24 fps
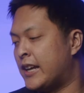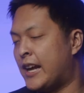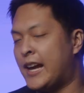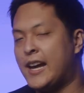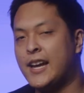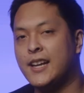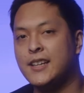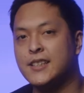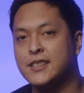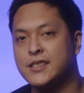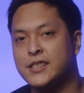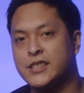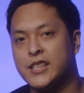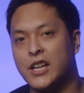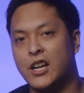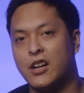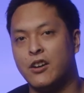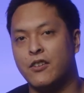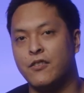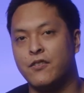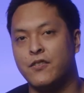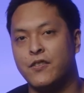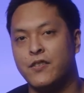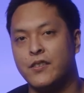The head
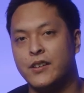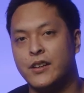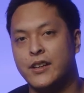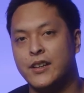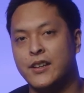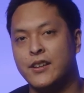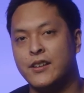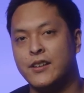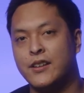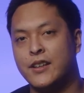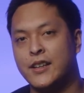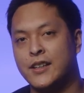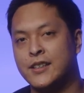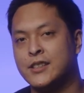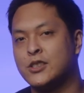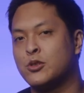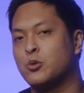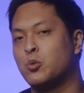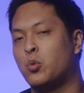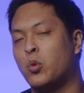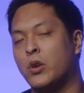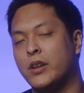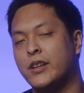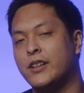itself is
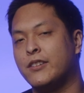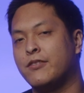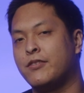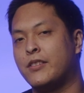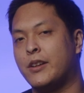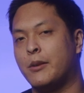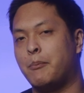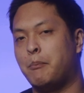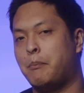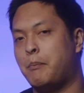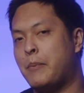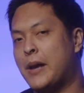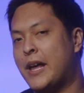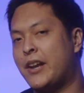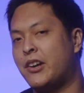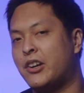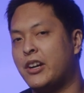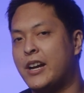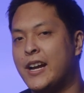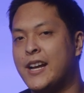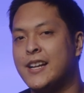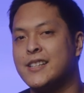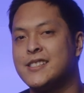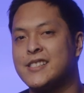one of the better
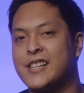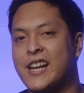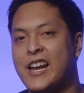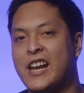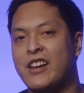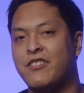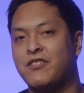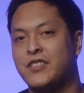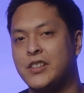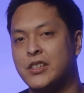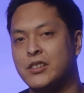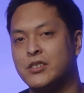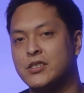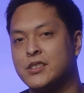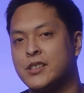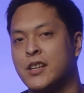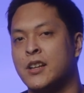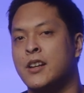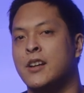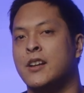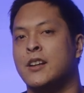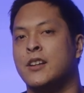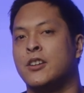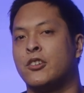heads that I've used.
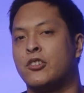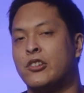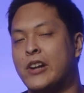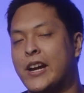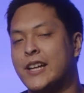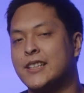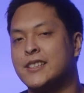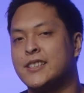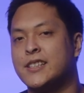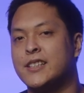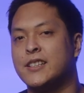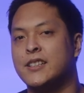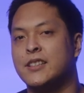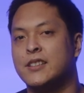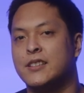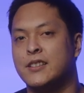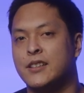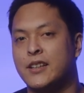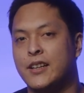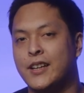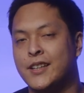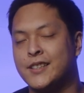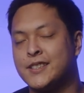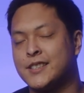Granted,
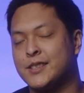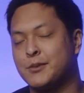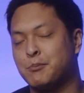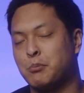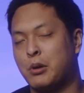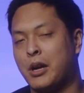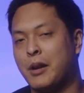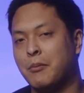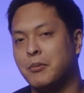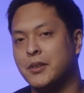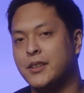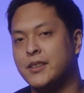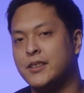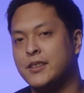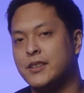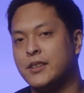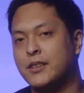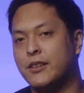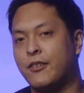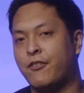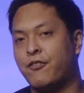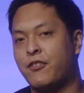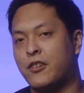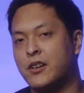it's probably
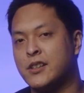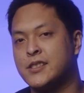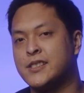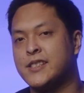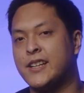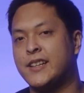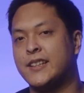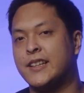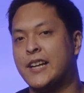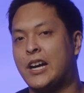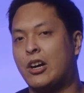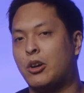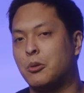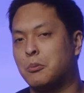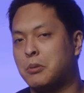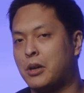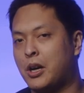the first thing that I'll